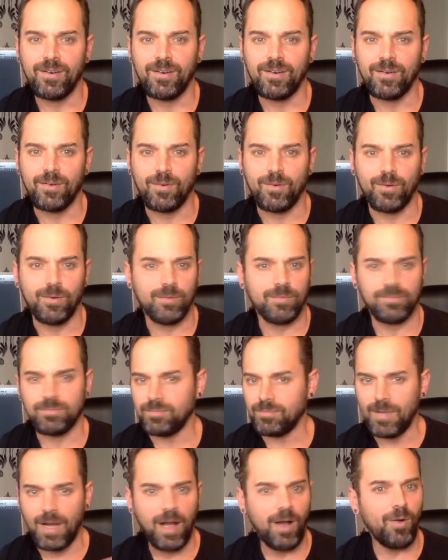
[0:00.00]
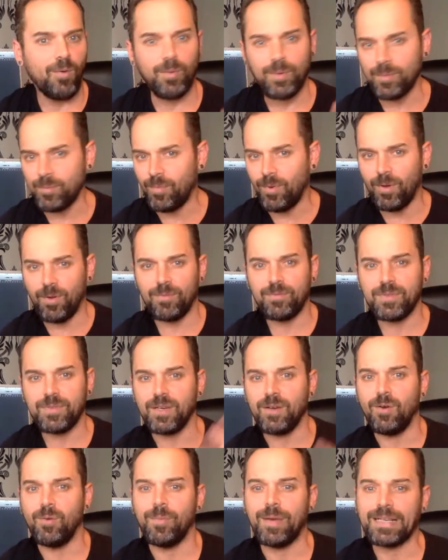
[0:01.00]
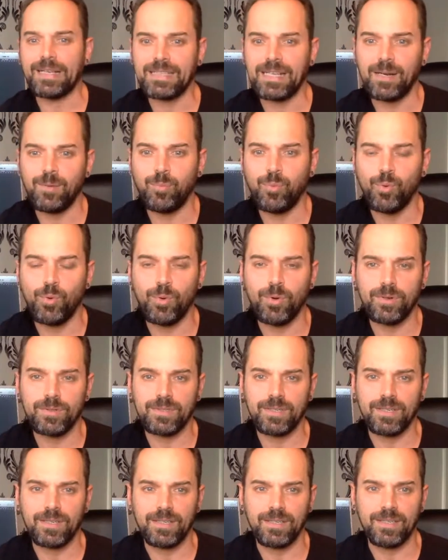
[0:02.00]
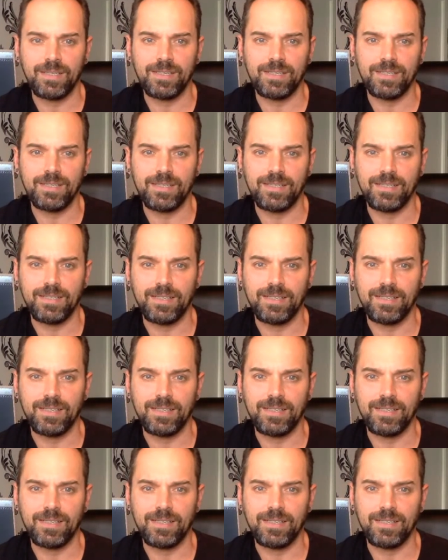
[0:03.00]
or how we involve the OMAC teleport in